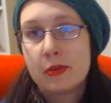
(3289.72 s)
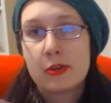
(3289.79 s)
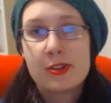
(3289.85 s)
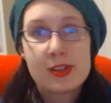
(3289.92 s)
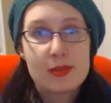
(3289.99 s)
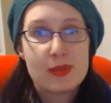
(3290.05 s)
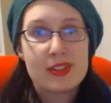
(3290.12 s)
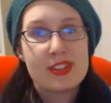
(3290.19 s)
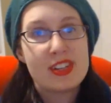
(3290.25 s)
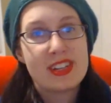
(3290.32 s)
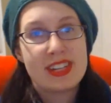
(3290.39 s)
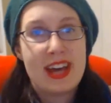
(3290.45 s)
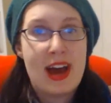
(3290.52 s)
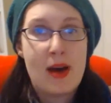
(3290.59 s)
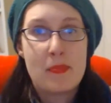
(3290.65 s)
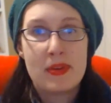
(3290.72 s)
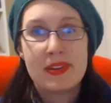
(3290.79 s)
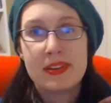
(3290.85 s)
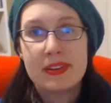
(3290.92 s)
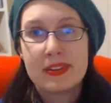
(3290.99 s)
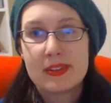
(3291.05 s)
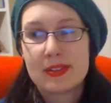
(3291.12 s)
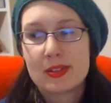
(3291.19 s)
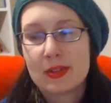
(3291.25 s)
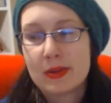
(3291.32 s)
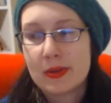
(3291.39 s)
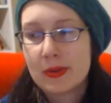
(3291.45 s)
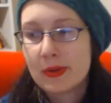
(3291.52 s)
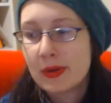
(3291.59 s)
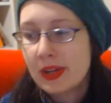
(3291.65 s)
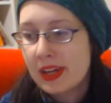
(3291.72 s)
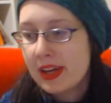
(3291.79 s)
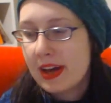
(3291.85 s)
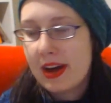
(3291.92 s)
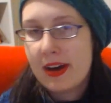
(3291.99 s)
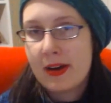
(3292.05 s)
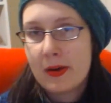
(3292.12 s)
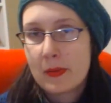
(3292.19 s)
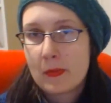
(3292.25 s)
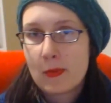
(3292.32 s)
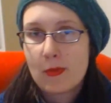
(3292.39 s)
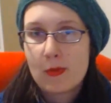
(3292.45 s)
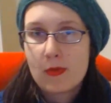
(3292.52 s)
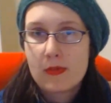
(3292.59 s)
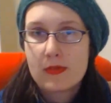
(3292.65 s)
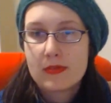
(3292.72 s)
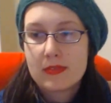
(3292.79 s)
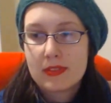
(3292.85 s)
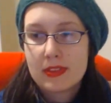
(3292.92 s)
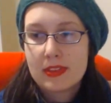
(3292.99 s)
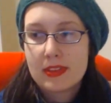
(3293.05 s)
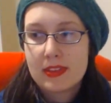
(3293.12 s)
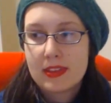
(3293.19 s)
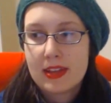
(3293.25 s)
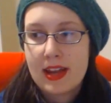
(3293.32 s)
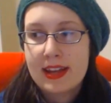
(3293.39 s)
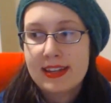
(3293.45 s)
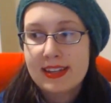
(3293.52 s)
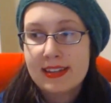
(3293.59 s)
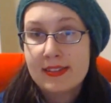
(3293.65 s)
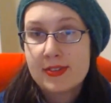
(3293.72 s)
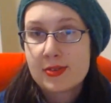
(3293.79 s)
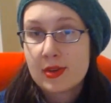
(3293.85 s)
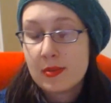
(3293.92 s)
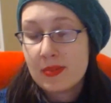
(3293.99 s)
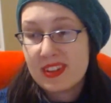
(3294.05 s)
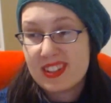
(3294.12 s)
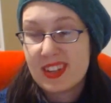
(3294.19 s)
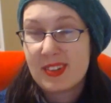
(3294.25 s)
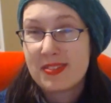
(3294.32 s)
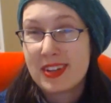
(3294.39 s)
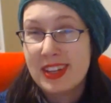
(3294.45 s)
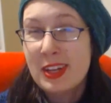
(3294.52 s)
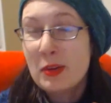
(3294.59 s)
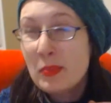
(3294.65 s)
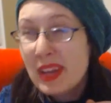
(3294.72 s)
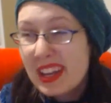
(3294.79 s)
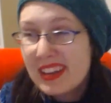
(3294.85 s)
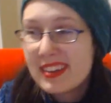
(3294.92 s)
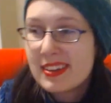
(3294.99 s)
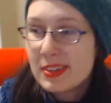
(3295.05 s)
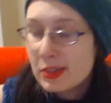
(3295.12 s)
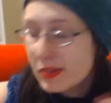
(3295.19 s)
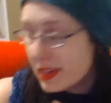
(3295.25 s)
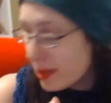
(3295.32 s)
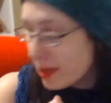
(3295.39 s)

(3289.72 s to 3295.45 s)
Christmas just happened, so um, I did treat myself a little bit to a